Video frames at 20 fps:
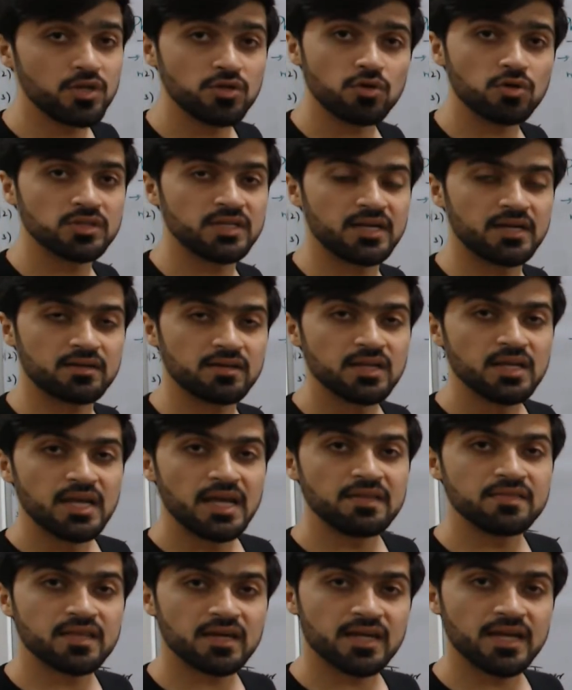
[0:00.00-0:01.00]
that
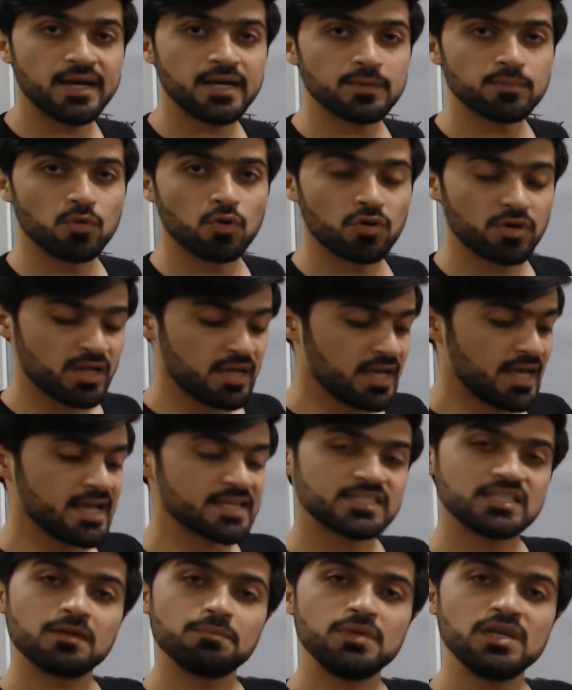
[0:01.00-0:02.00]
in the gate mode, as
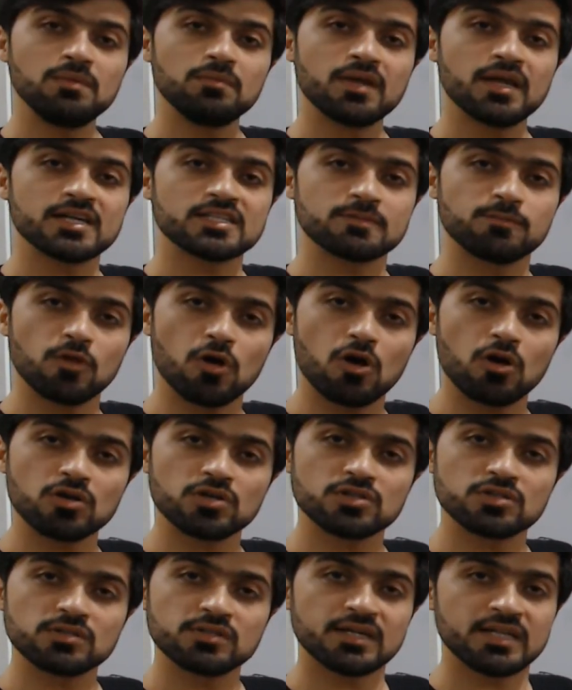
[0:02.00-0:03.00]
the beam gets blocked,
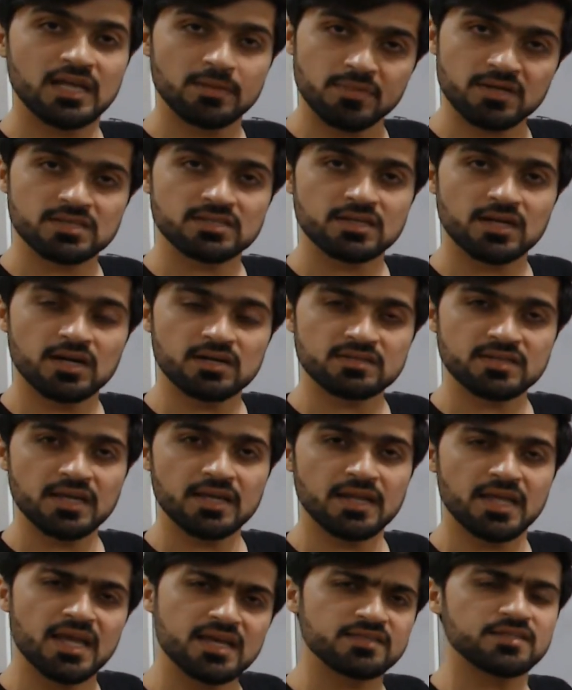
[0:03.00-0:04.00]
the timer starts, and
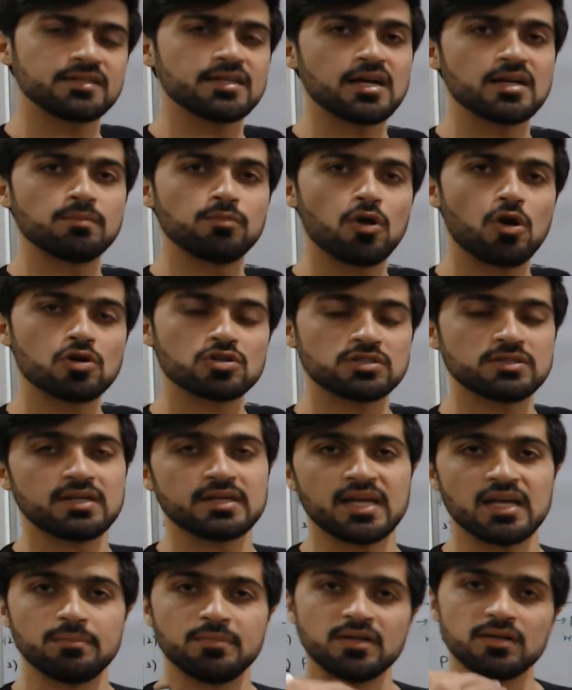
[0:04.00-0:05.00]
as it unblocks, the
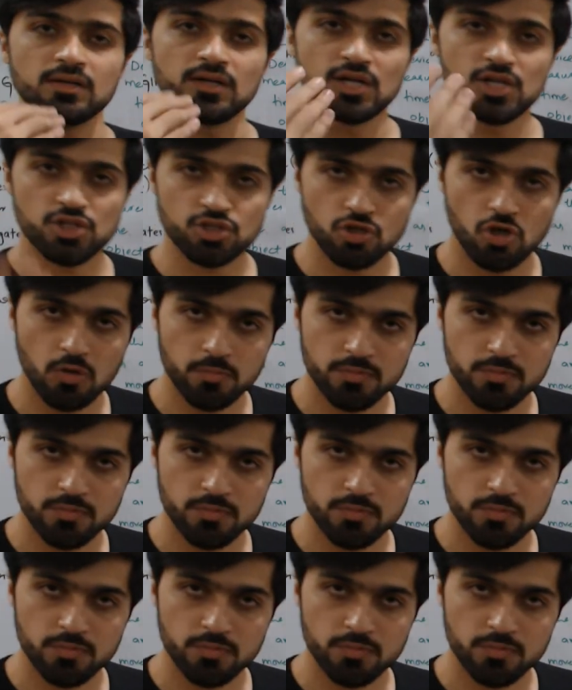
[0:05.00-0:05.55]
timer stops.